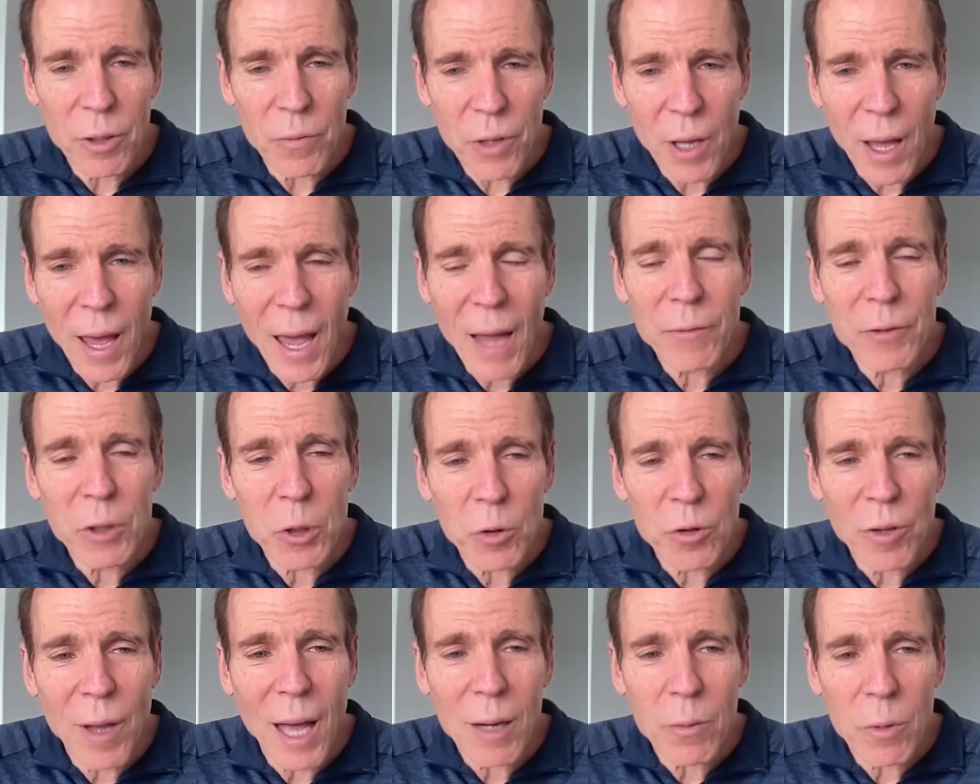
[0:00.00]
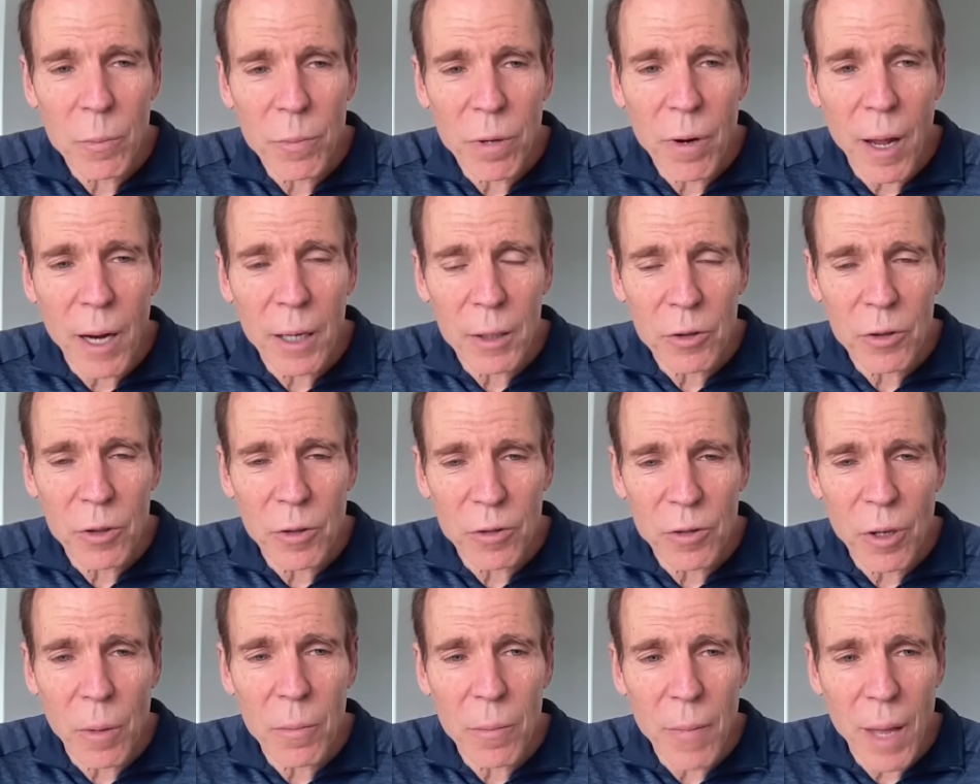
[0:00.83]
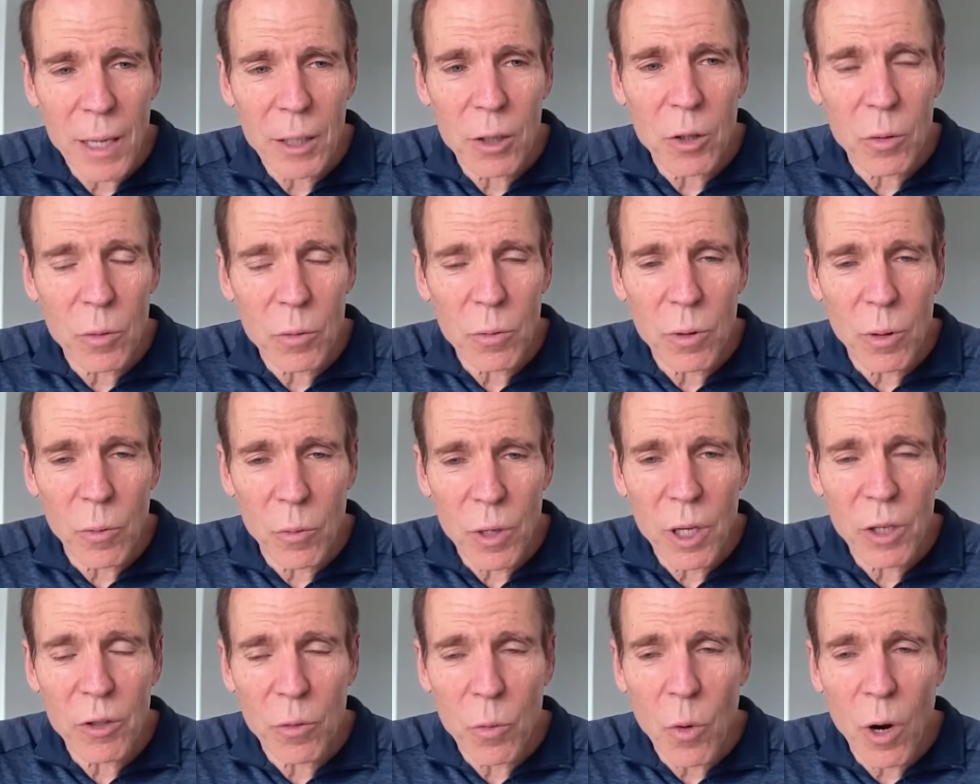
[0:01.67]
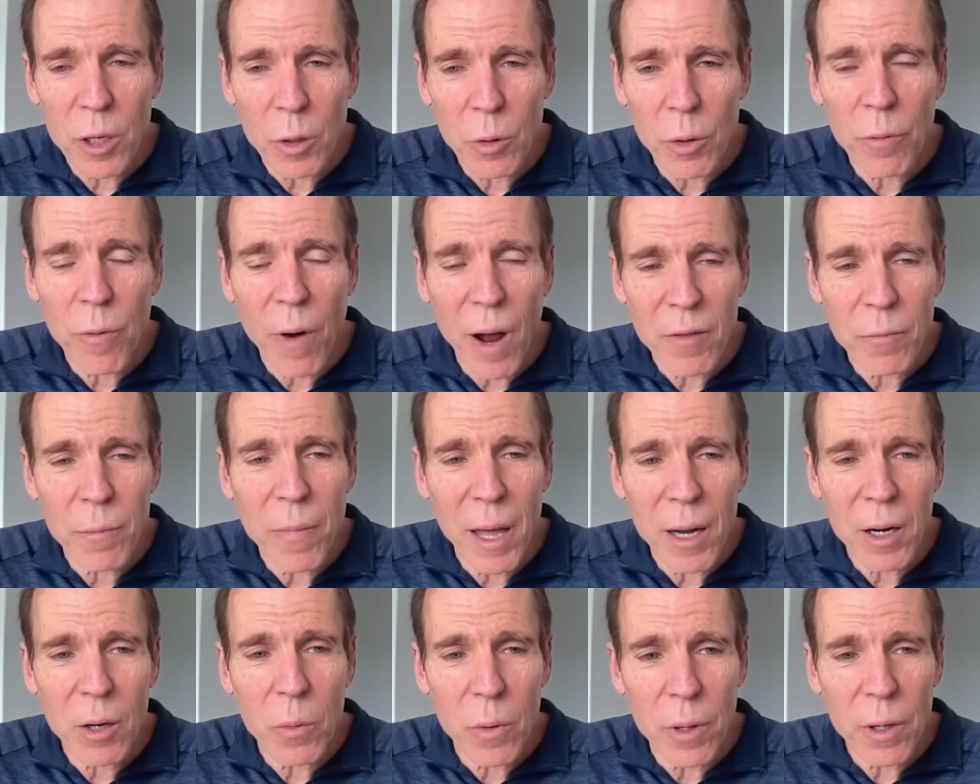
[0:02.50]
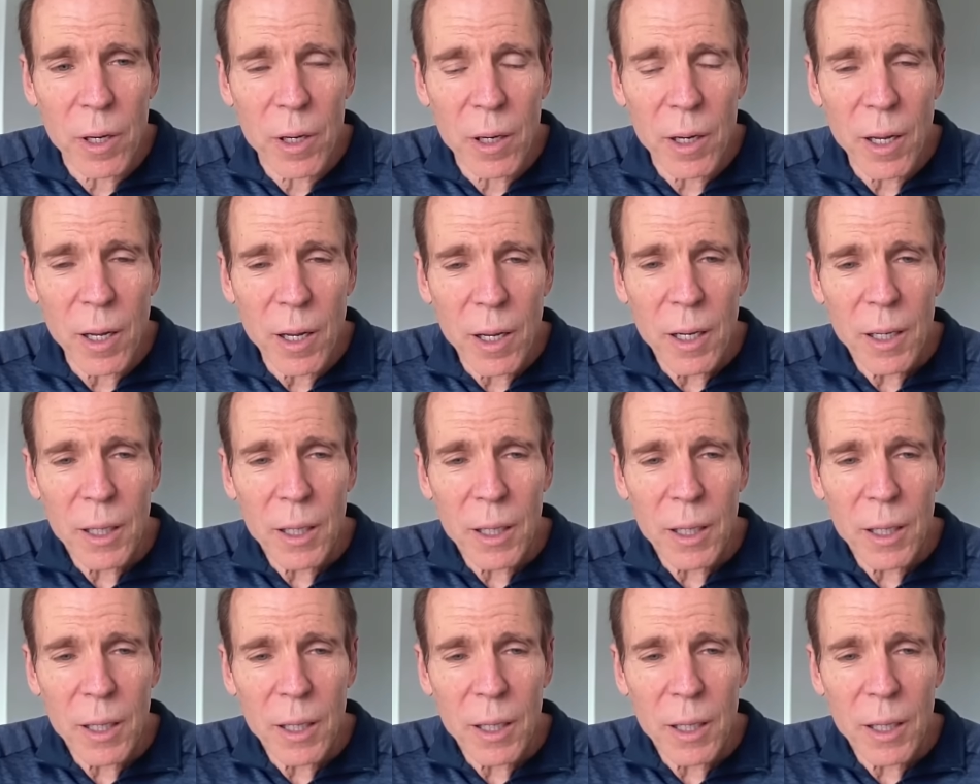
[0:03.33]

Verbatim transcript: If you have to use animal products for some medical reason why you thrive better with it,